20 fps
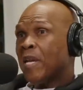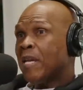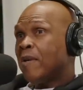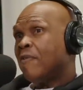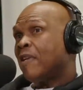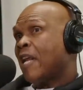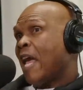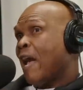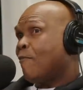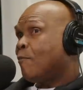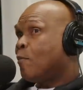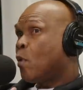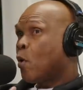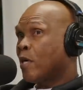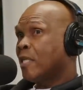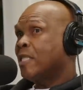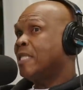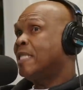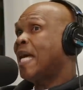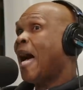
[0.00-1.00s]
we even have
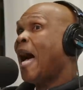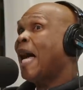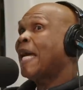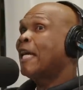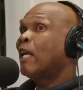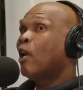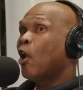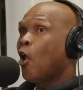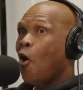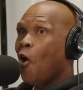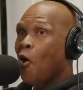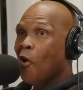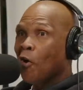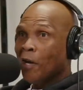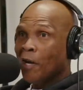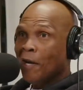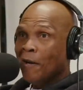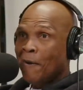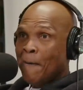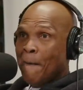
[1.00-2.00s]
more
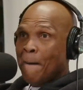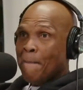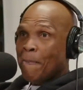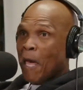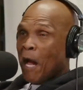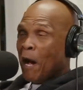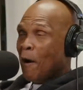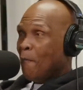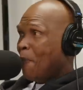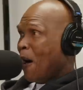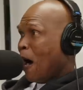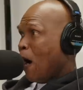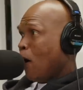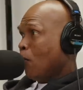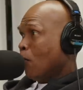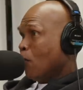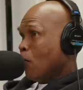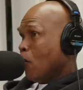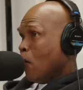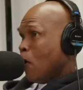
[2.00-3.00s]
dialogue yeah.
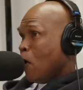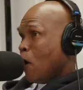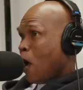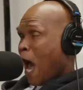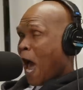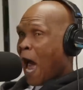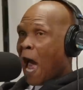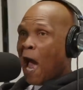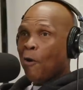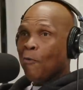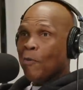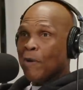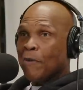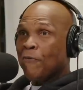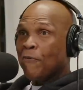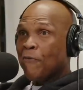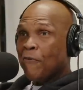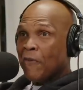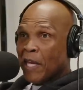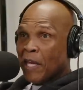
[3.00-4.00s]
about how we
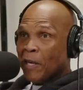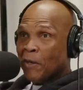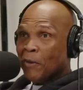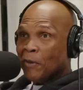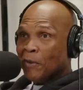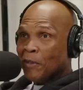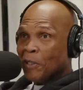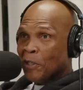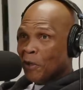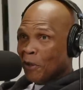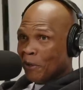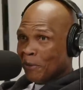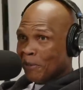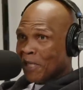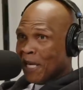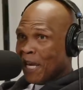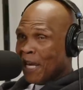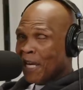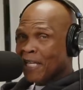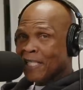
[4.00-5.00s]
feel. Yeah. You know what I'm
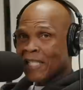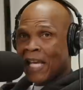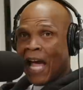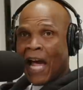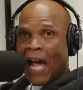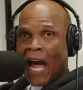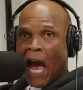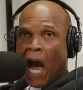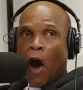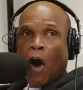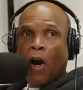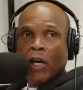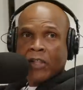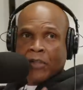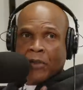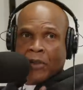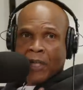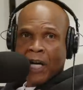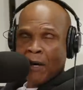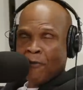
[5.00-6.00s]
saying? Because yeah. I, I,
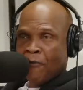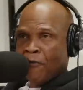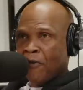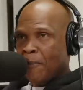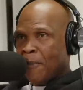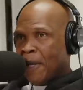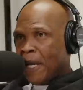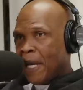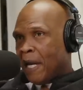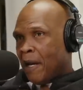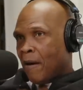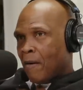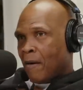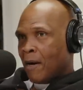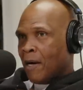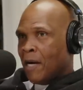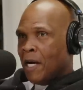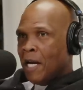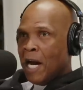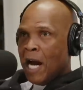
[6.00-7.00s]
also come from an
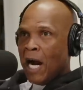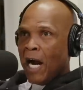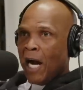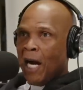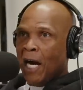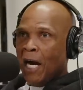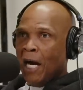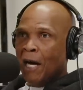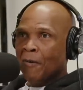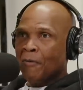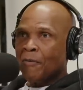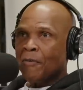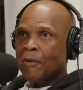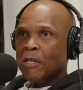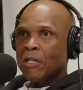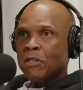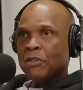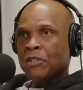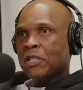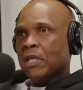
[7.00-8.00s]
era of
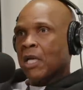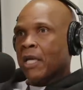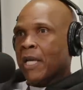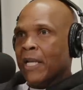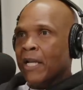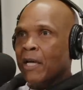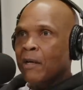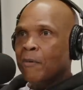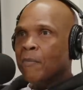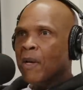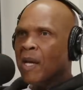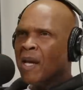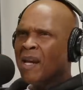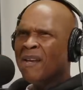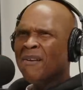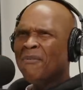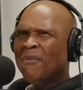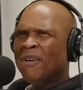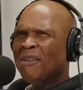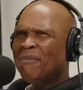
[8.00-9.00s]
suck it up,
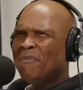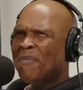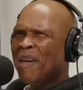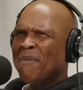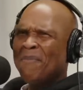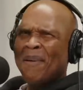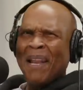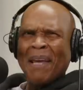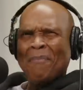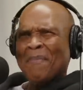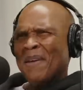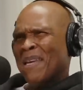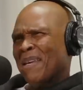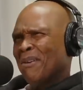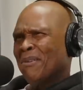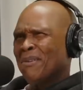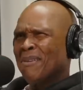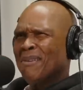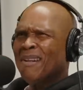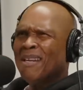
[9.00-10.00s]
man. What man, black mm.
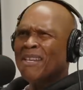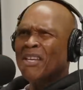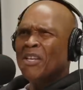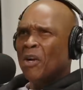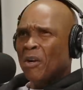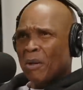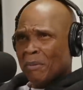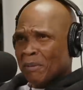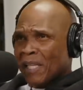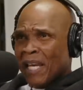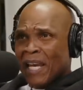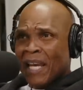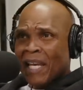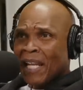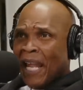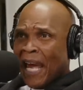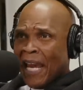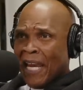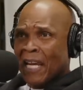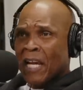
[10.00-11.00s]
men don't do that. You know what I'm
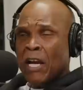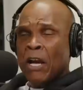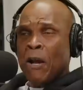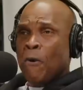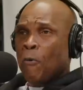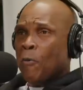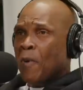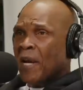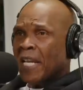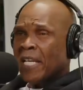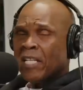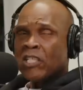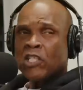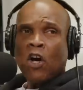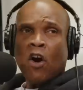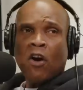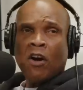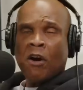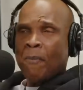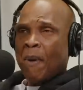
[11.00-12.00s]
saying? Like mm. we didn't
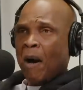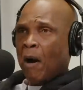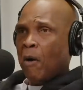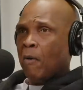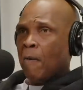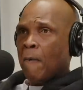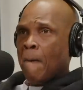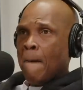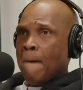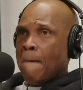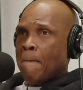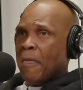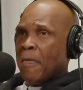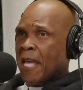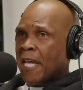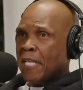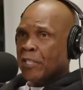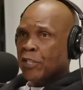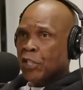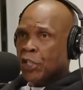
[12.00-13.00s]
talk about
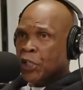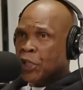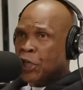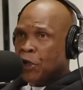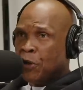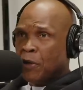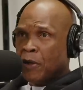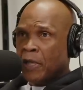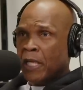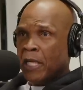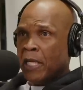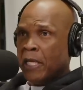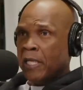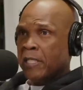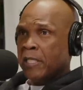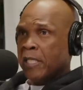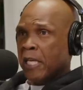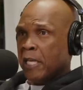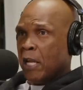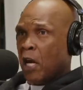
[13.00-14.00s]

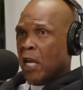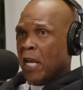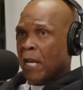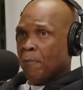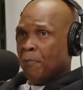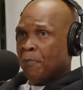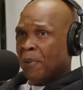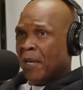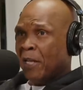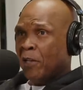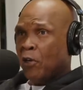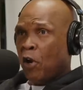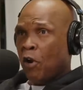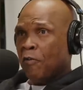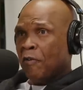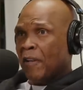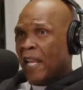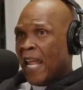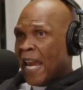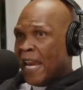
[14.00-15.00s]
insecurities and, and peeling
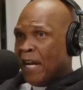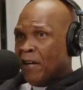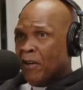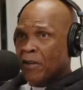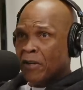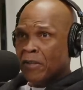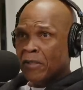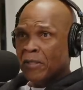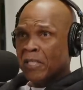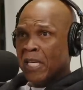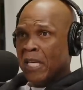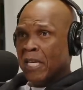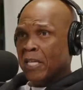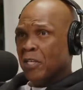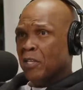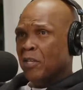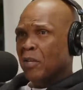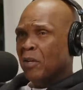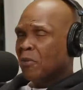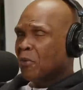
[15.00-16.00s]
off layers
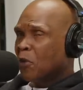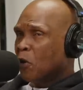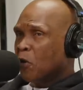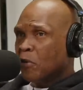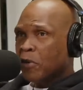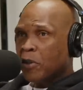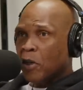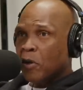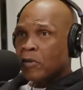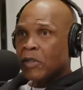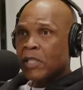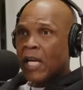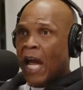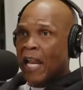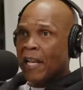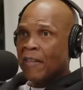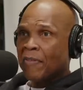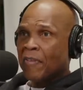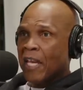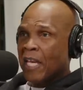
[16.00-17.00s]
and you know yeah. those those
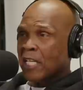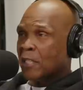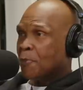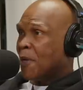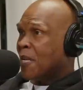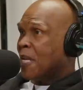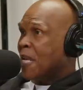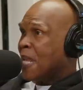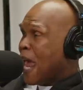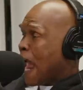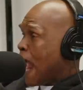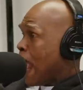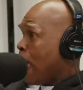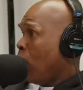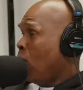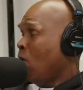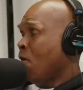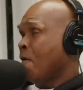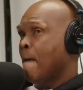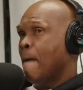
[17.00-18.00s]
kind of things. But
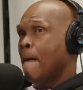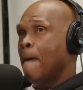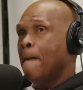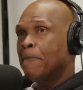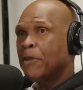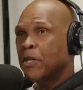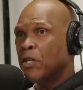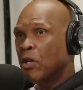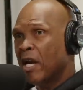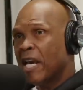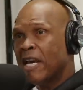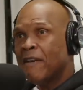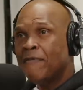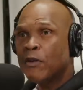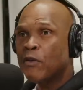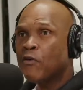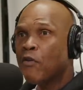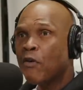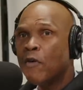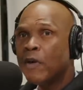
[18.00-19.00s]
now, you know,
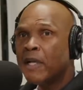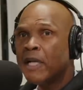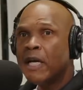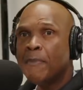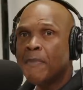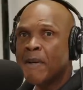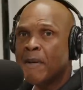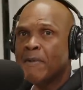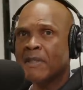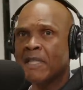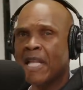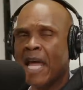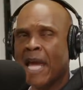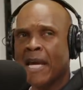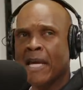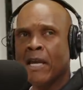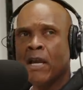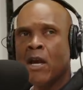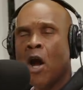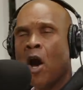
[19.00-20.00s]
even growing up, it was
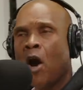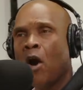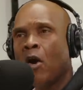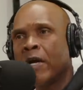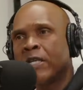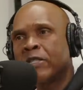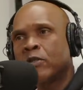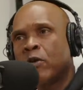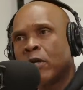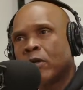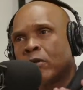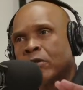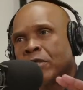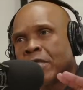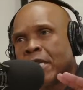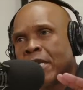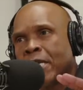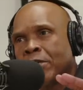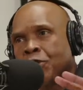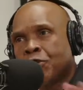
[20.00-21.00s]
like, oh, he's gonna go
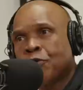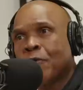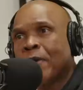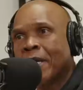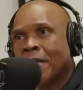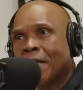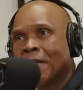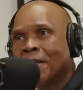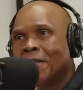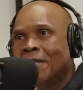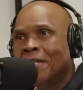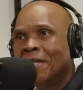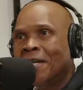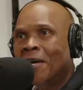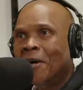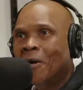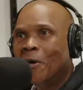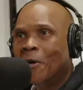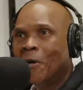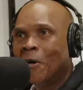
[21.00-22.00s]
see a shrink.
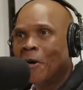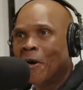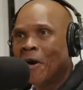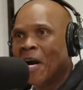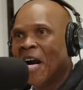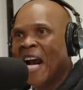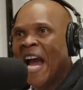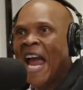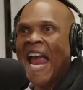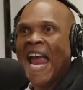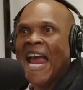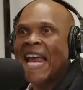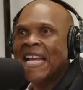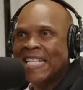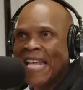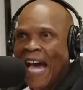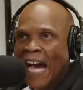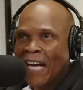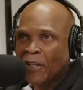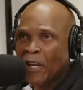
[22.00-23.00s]
Yeah, or a head
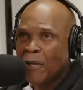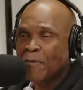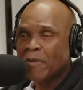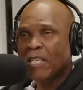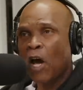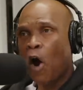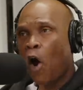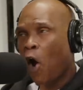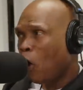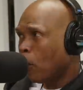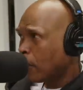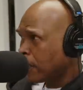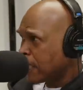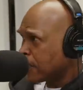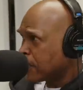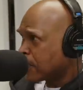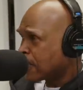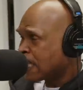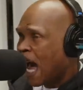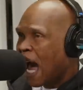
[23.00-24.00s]
was, doctor. It was right, all
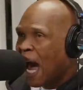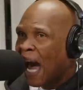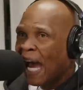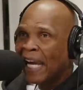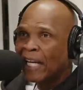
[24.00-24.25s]
these right.